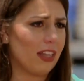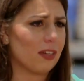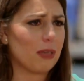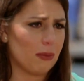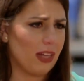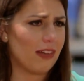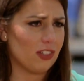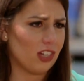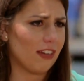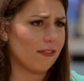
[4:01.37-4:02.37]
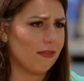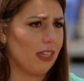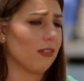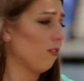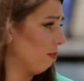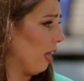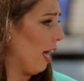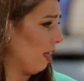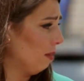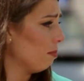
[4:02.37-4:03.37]
Other people have to drive and
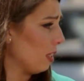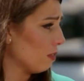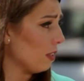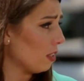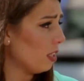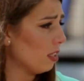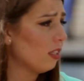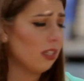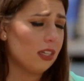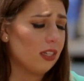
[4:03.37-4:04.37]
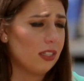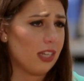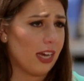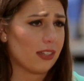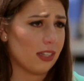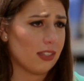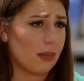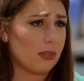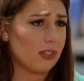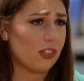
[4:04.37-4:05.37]
fly much further to access
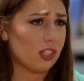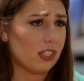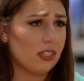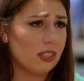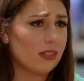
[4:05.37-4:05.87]
that procedure.